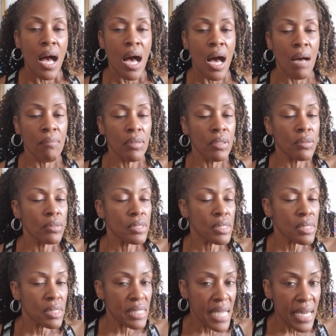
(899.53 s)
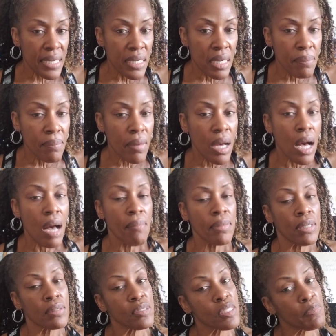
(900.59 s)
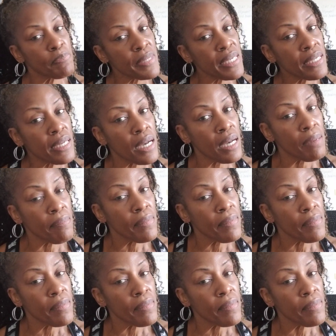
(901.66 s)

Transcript: I'm going to stand up. I'm going to speak up.